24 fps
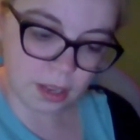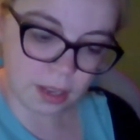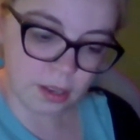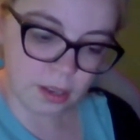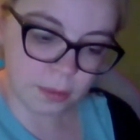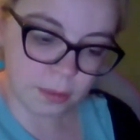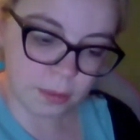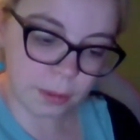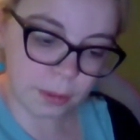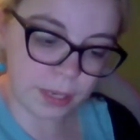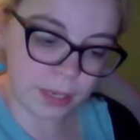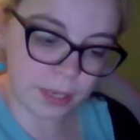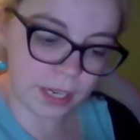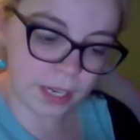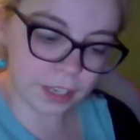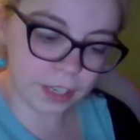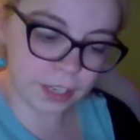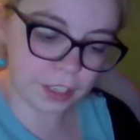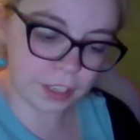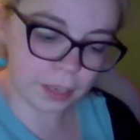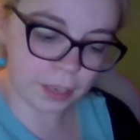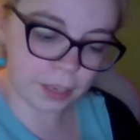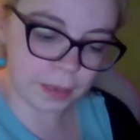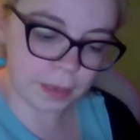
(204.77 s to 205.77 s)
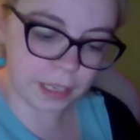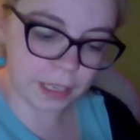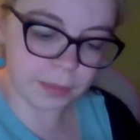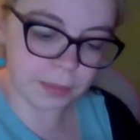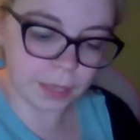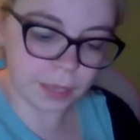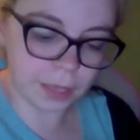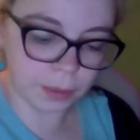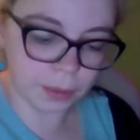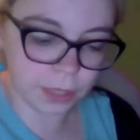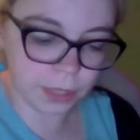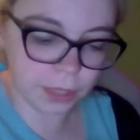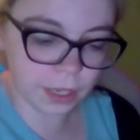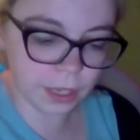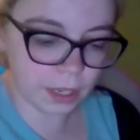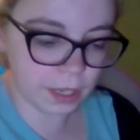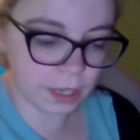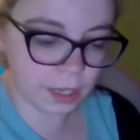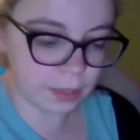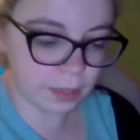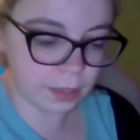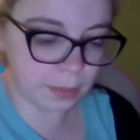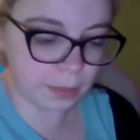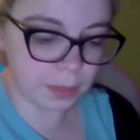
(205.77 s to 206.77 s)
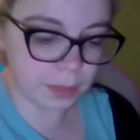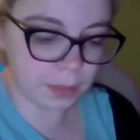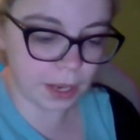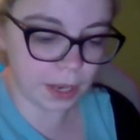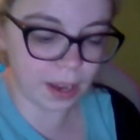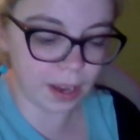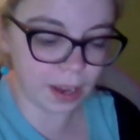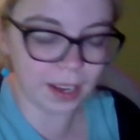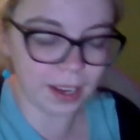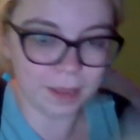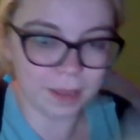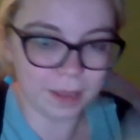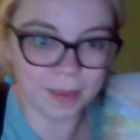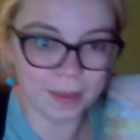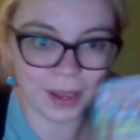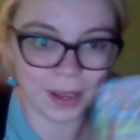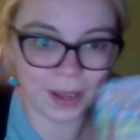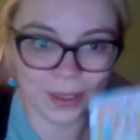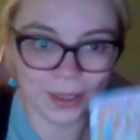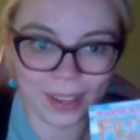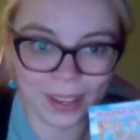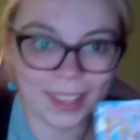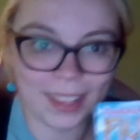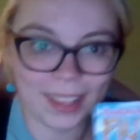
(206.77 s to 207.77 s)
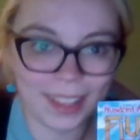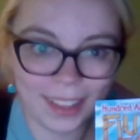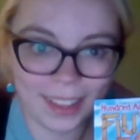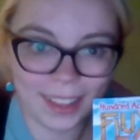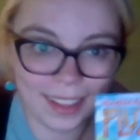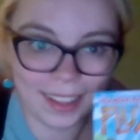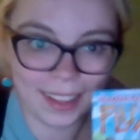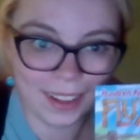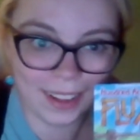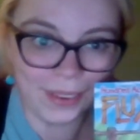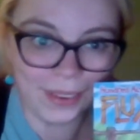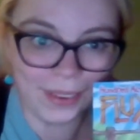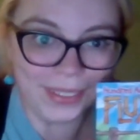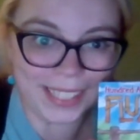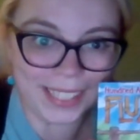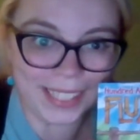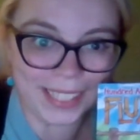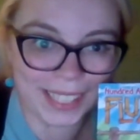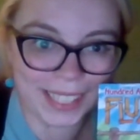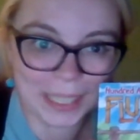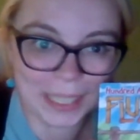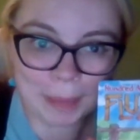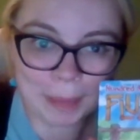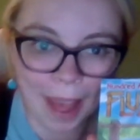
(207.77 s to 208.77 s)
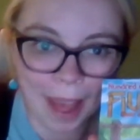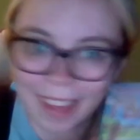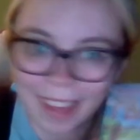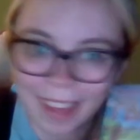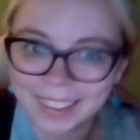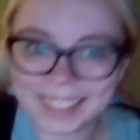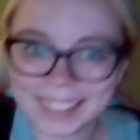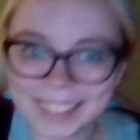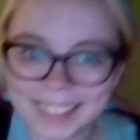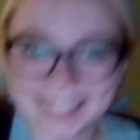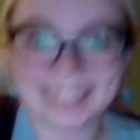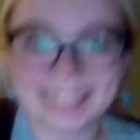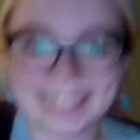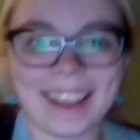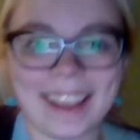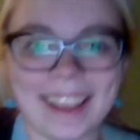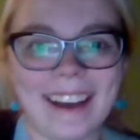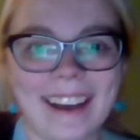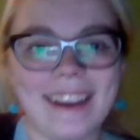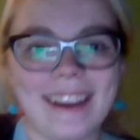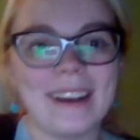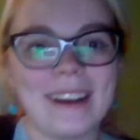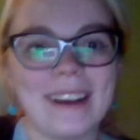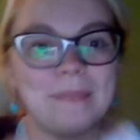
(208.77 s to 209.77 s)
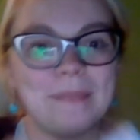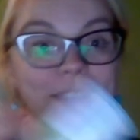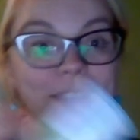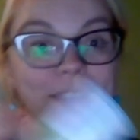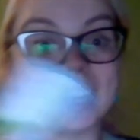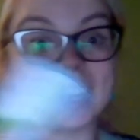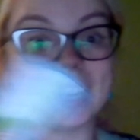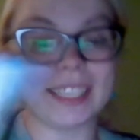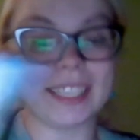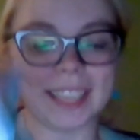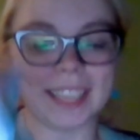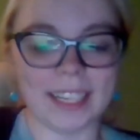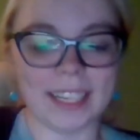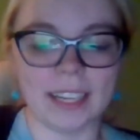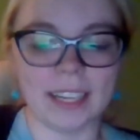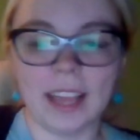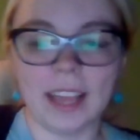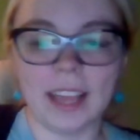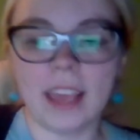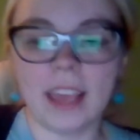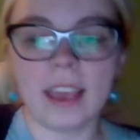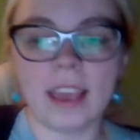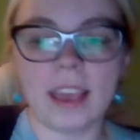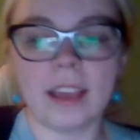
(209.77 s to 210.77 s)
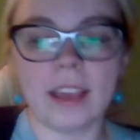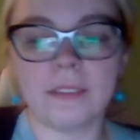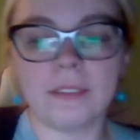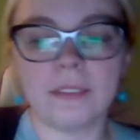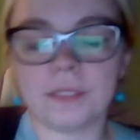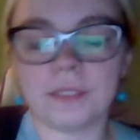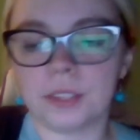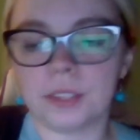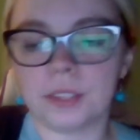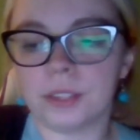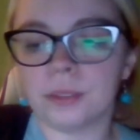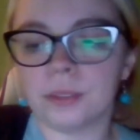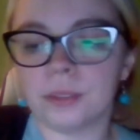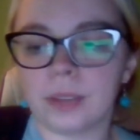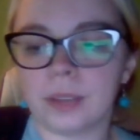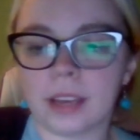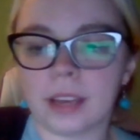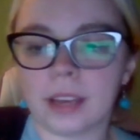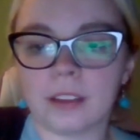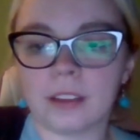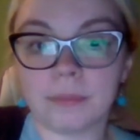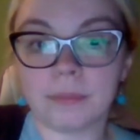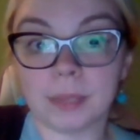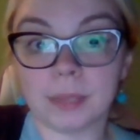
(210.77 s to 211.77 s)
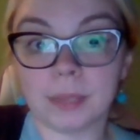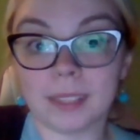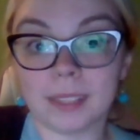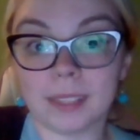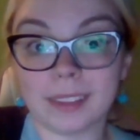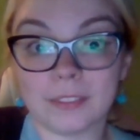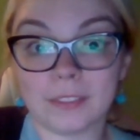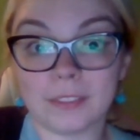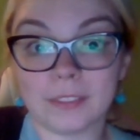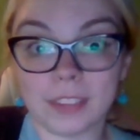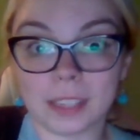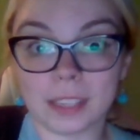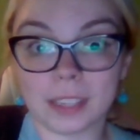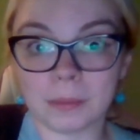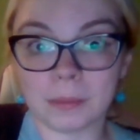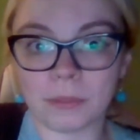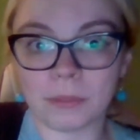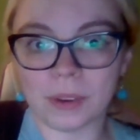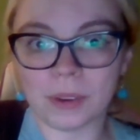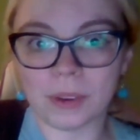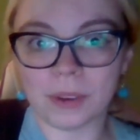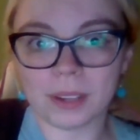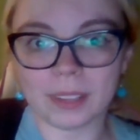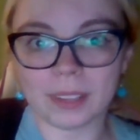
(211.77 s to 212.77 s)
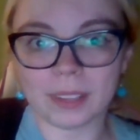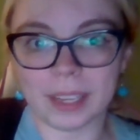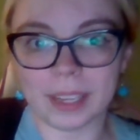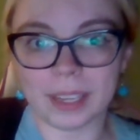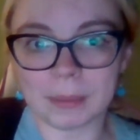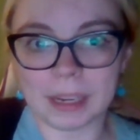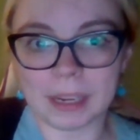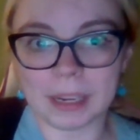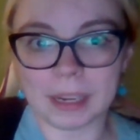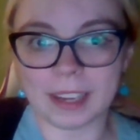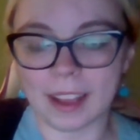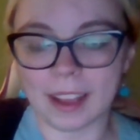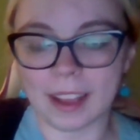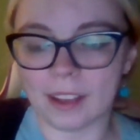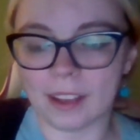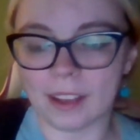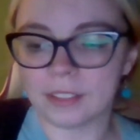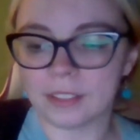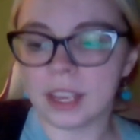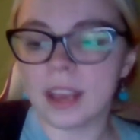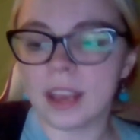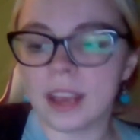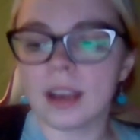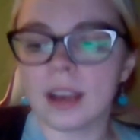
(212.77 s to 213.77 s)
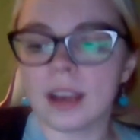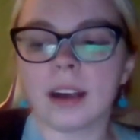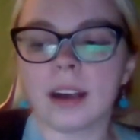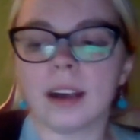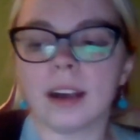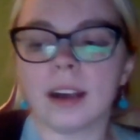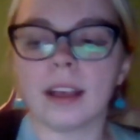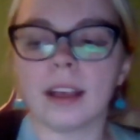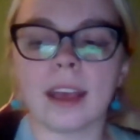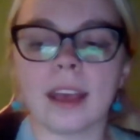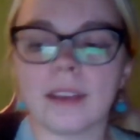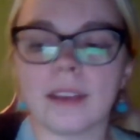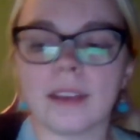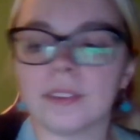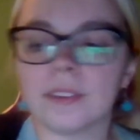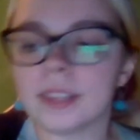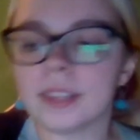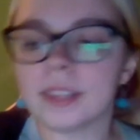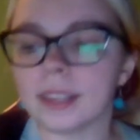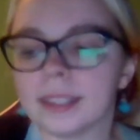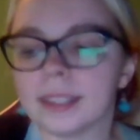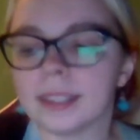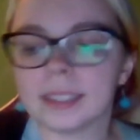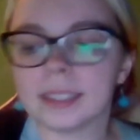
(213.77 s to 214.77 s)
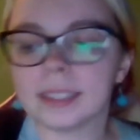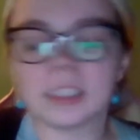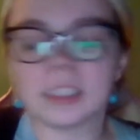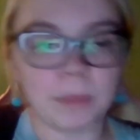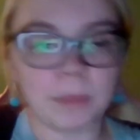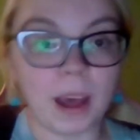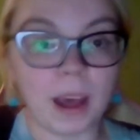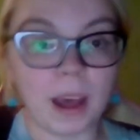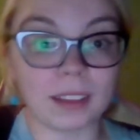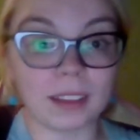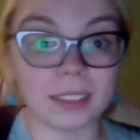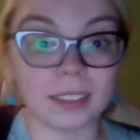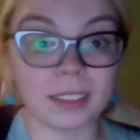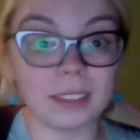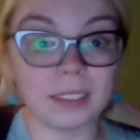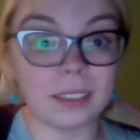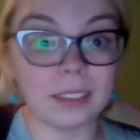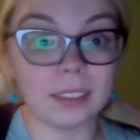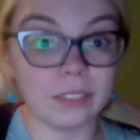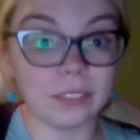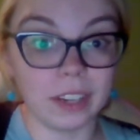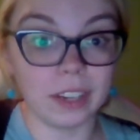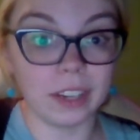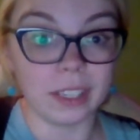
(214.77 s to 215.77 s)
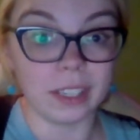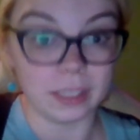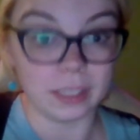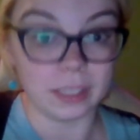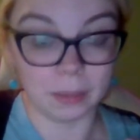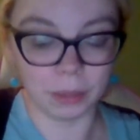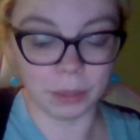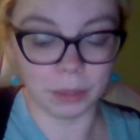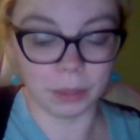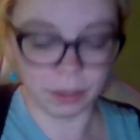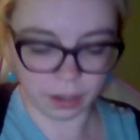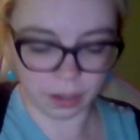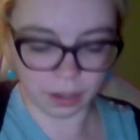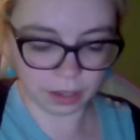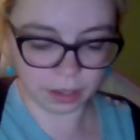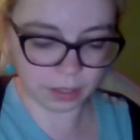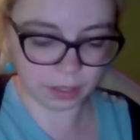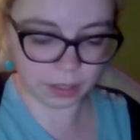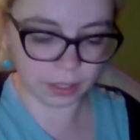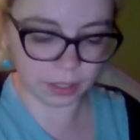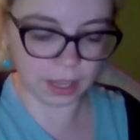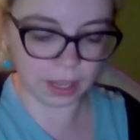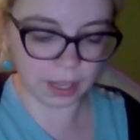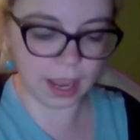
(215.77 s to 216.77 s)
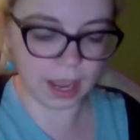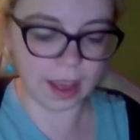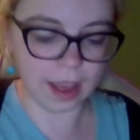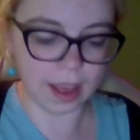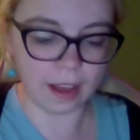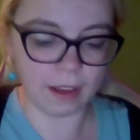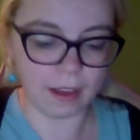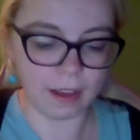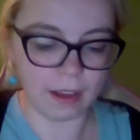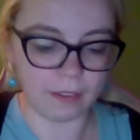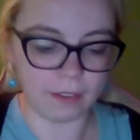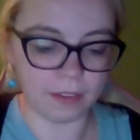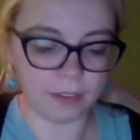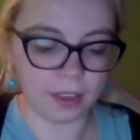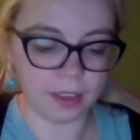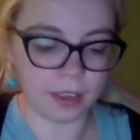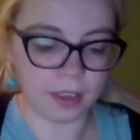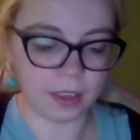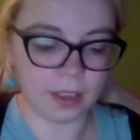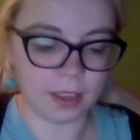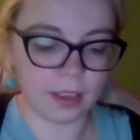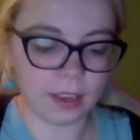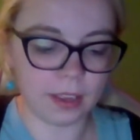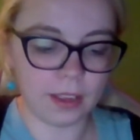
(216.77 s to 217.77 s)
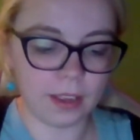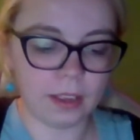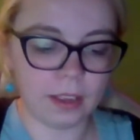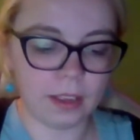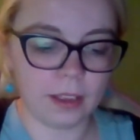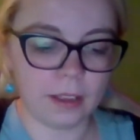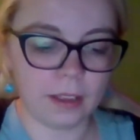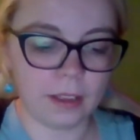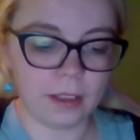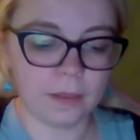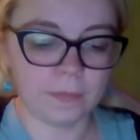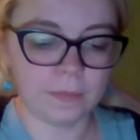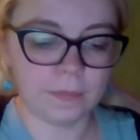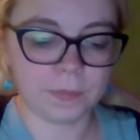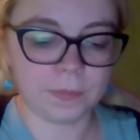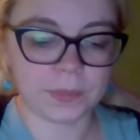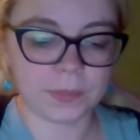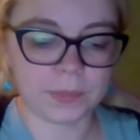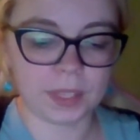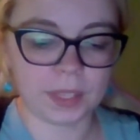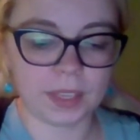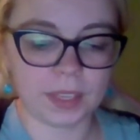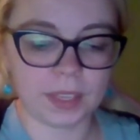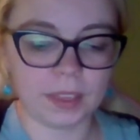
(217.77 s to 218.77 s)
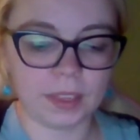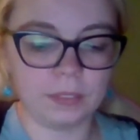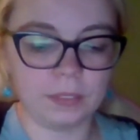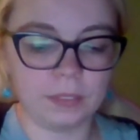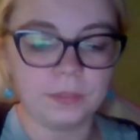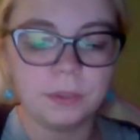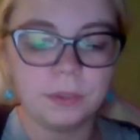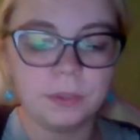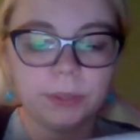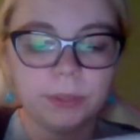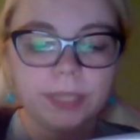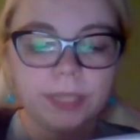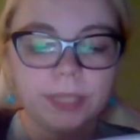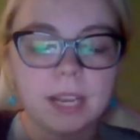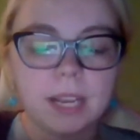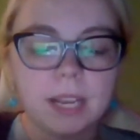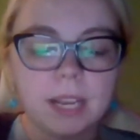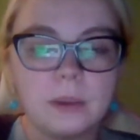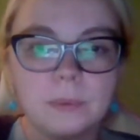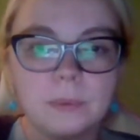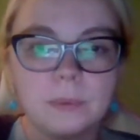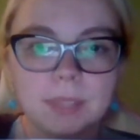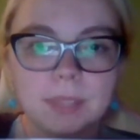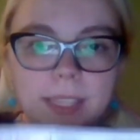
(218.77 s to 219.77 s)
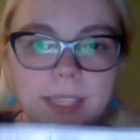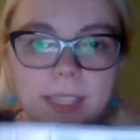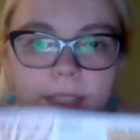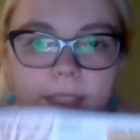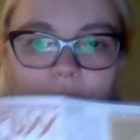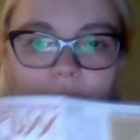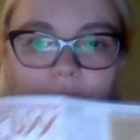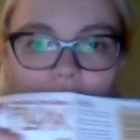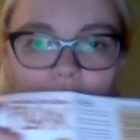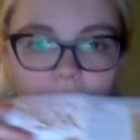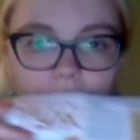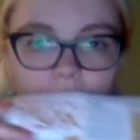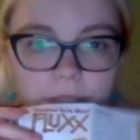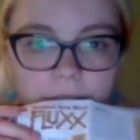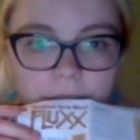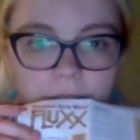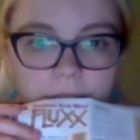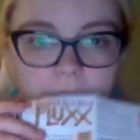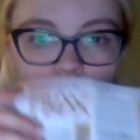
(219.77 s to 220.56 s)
But we're not here to talk about Asmodee. We're here to talk about what's in this box. I'm very excited. If you have played Fluxx before, like many have, everything in these boxes is very similar. So they have the fold out with the instructions,